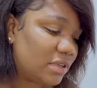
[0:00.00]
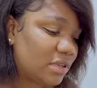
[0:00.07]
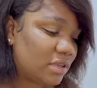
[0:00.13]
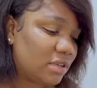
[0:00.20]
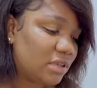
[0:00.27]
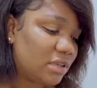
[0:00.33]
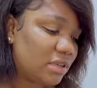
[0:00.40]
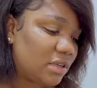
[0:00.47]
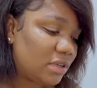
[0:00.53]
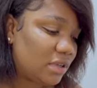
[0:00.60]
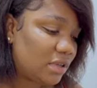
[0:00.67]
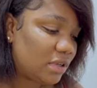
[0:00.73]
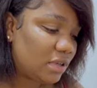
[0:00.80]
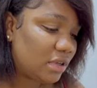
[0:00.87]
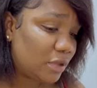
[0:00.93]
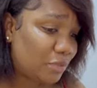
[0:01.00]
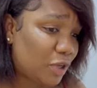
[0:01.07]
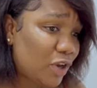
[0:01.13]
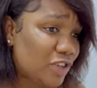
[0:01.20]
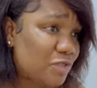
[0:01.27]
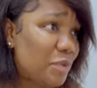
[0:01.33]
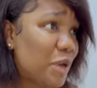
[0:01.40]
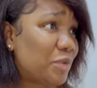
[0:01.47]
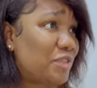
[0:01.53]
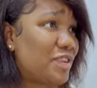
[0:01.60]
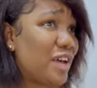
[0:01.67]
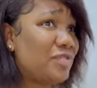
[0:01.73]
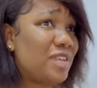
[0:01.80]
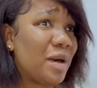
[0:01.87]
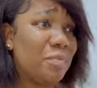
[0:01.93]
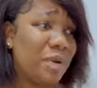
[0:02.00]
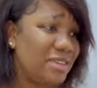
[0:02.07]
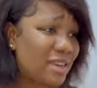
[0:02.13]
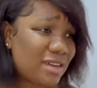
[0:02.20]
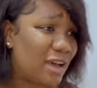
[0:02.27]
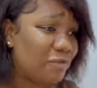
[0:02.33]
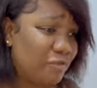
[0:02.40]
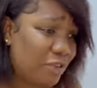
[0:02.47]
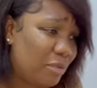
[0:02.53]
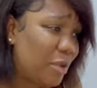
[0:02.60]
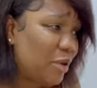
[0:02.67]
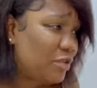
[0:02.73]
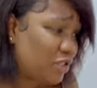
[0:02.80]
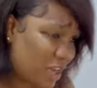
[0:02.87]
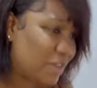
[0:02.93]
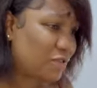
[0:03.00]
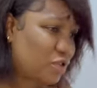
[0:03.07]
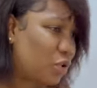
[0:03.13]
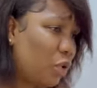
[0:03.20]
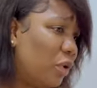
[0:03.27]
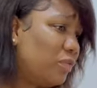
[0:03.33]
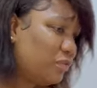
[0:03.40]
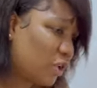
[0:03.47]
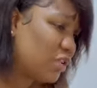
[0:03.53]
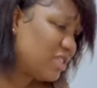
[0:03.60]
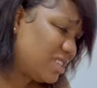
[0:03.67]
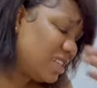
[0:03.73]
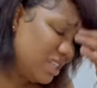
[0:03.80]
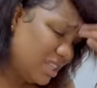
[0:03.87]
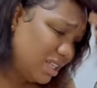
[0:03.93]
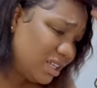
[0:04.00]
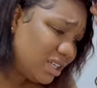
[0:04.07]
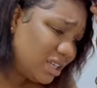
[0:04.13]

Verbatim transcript: Why? Because male chefs are better than female chefs, obviously.